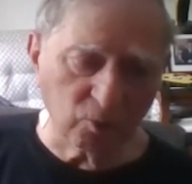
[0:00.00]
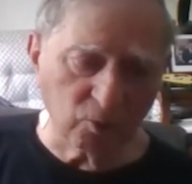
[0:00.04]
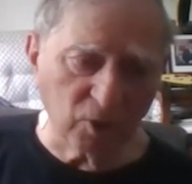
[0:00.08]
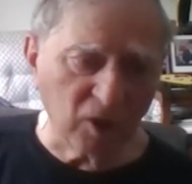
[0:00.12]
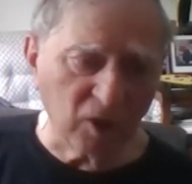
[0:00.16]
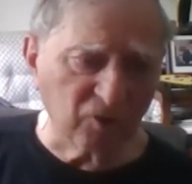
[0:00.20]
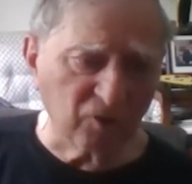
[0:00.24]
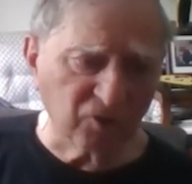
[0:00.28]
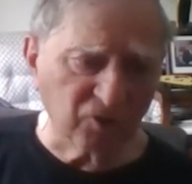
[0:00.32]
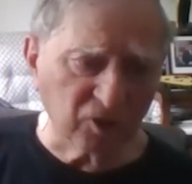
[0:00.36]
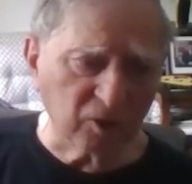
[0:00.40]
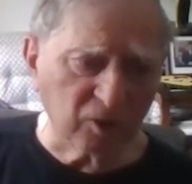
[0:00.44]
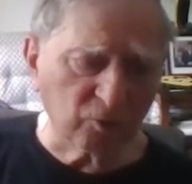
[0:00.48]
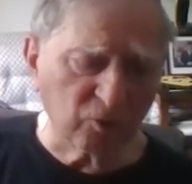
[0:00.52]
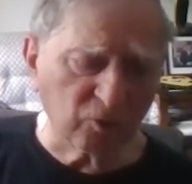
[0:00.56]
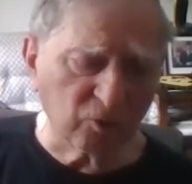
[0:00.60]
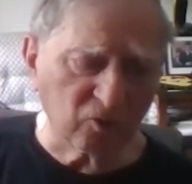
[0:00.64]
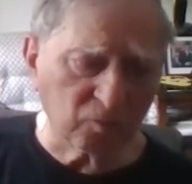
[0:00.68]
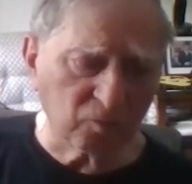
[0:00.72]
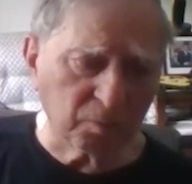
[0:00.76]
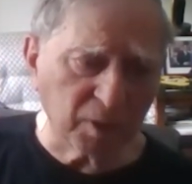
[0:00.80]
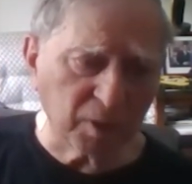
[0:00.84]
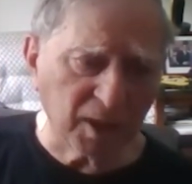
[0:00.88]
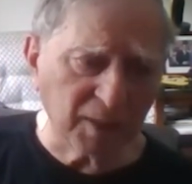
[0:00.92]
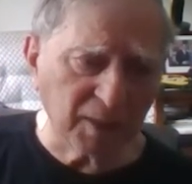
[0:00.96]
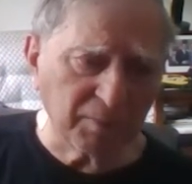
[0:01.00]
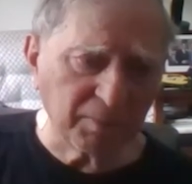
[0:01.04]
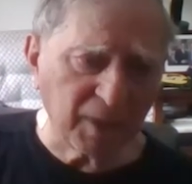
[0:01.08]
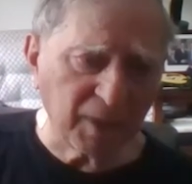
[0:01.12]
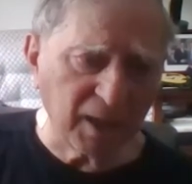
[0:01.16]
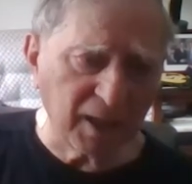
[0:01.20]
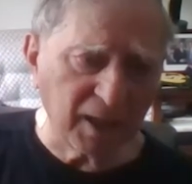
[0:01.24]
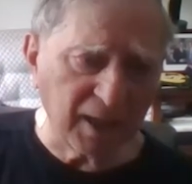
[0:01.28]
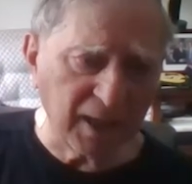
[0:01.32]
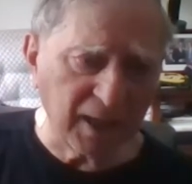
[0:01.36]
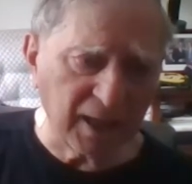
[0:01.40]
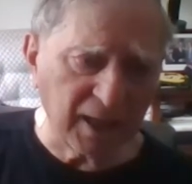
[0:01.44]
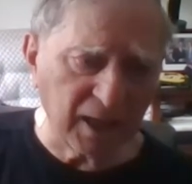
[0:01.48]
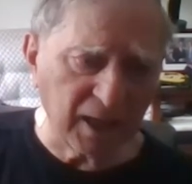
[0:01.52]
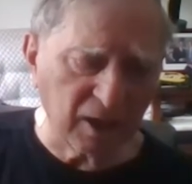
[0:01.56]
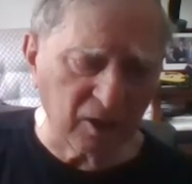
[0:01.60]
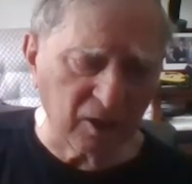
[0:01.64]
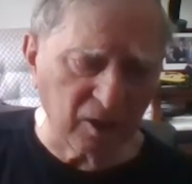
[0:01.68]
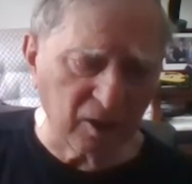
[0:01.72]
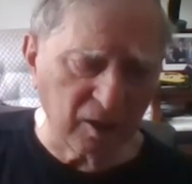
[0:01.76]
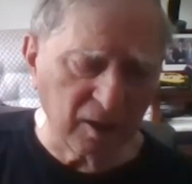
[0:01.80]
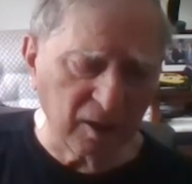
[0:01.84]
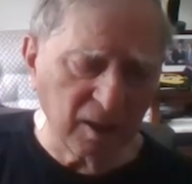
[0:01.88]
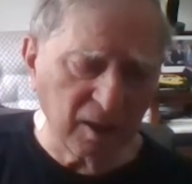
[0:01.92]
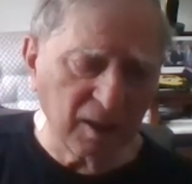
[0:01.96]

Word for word: We also got resupplied by air